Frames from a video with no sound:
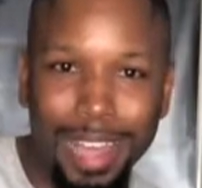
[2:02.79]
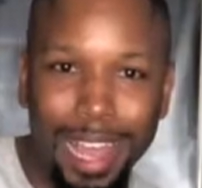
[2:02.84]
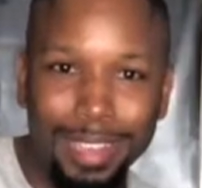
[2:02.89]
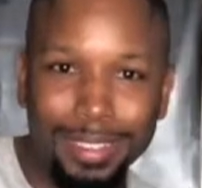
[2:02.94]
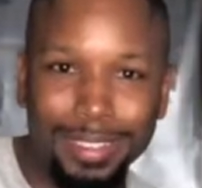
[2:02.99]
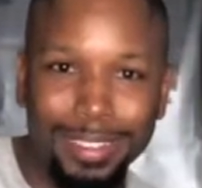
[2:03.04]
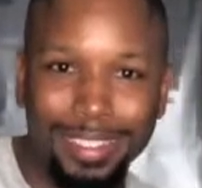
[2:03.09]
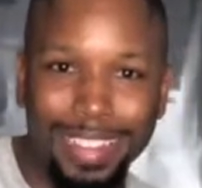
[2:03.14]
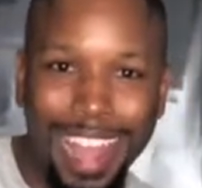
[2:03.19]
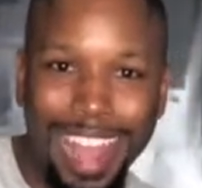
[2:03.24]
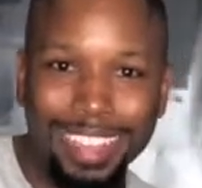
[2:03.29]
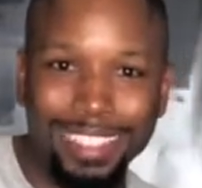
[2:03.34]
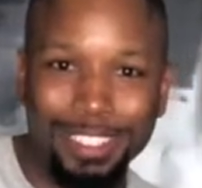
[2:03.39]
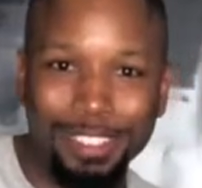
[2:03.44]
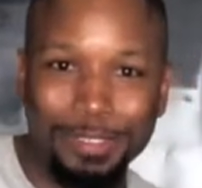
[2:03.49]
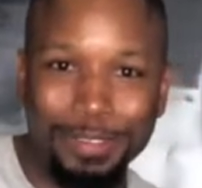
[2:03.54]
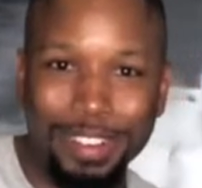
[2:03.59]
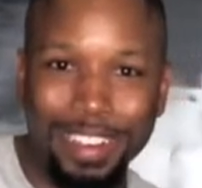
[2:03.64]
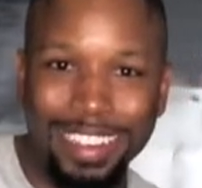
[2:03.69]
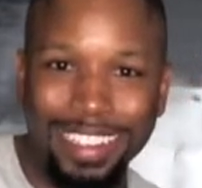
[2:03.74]
that's
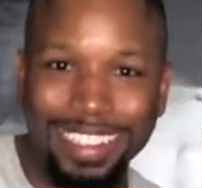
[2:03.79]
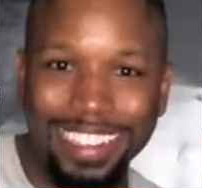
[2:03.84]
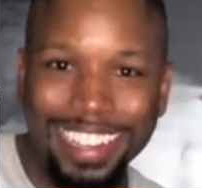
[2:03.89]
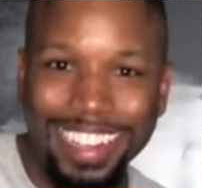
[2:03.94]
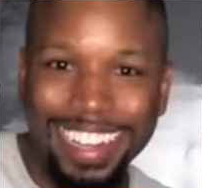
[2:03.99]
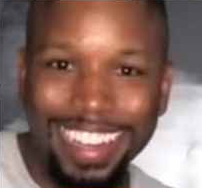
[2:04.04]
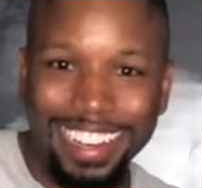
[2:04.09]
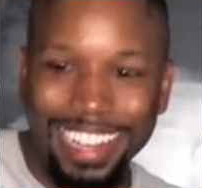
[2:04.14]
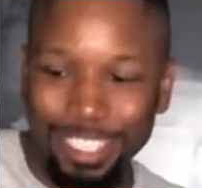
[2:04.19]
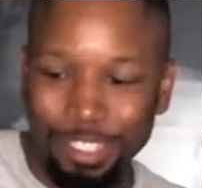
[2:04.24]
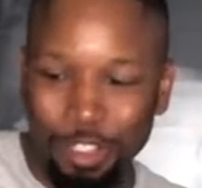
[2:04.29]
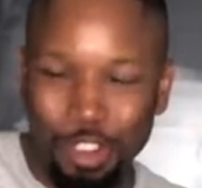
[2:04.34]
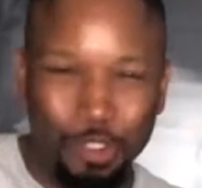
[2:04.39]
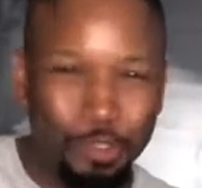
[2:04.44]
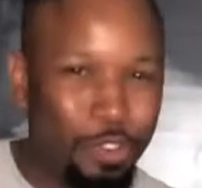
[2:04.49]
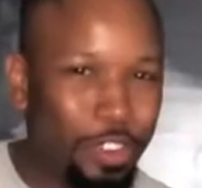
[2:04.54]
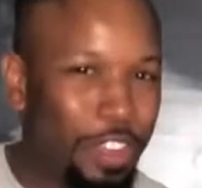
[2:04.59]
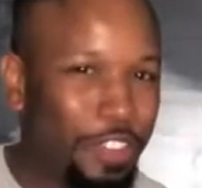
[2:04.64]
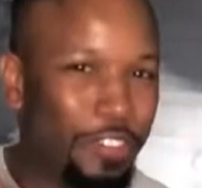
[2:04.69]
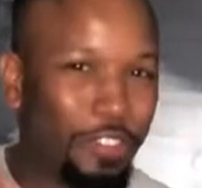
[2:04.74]
the one that's gonna
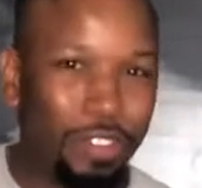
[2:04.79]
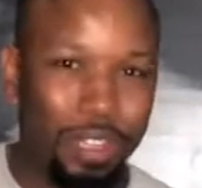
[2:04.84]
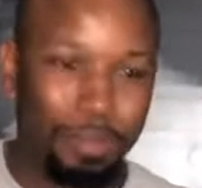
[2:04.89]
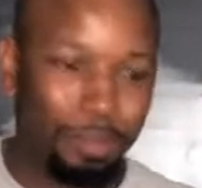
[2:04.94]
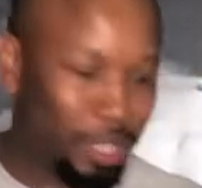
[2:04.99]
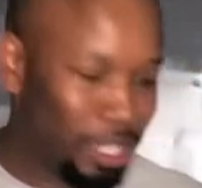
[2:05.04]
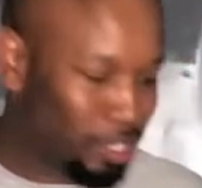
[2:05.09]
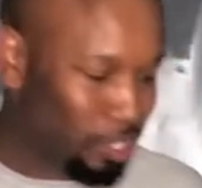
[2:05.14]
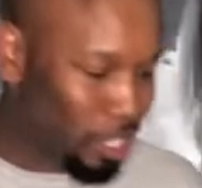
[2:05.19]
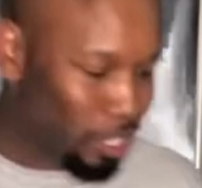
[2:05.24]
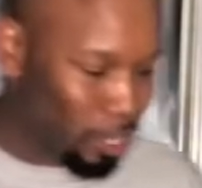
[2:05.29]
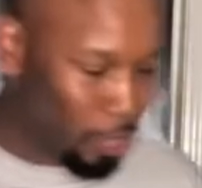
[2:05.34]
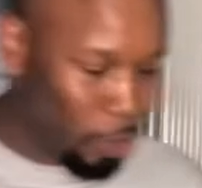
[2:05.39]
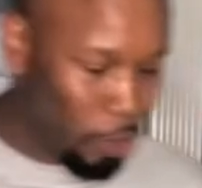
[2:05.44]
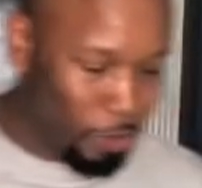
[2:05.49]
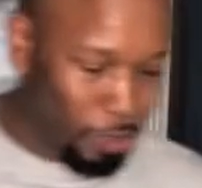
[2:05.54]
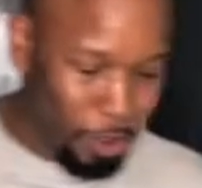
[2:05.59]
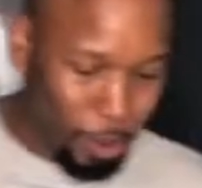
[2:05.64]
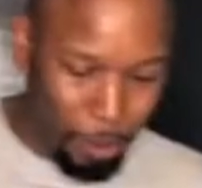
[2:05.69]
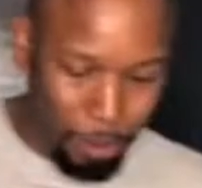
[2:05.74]
really flip this dish
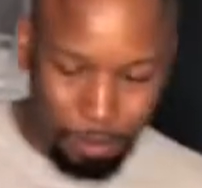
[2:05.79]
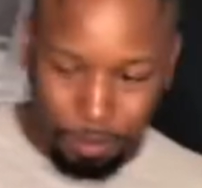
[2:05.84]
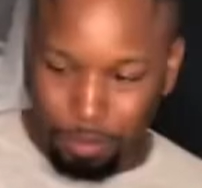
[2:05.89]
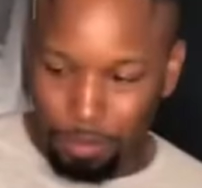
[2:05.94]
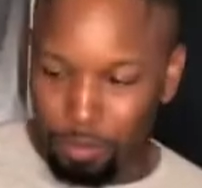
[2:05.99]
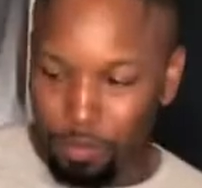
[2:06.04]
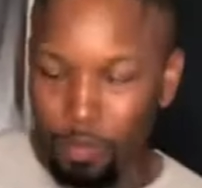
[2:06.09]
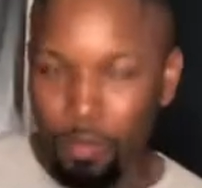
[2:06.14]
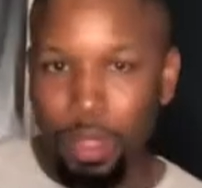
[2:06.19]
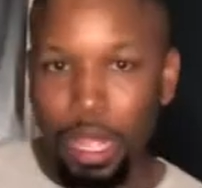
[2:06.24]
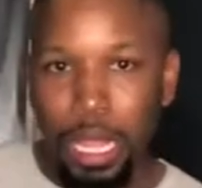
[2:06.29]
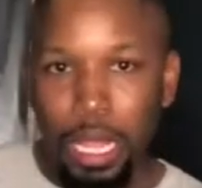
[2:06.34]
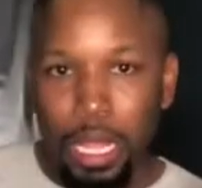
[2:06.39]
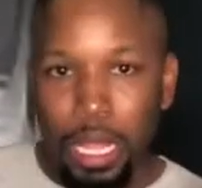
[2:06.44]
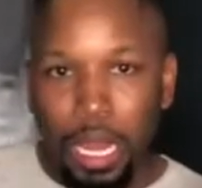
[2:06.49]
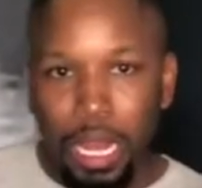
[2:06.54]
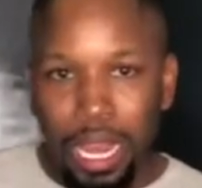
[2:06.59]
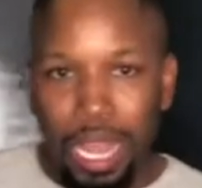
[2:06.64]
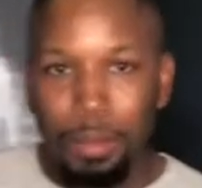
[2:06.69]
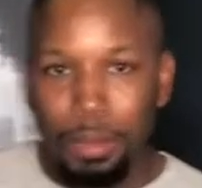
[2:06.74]
over.
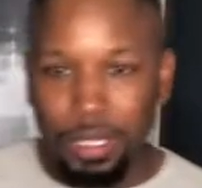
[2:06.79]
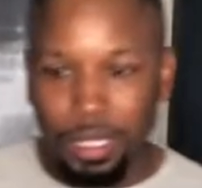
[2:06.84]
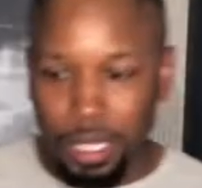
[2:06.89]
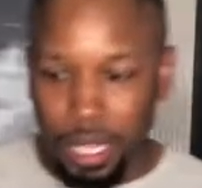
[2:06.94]
Lemon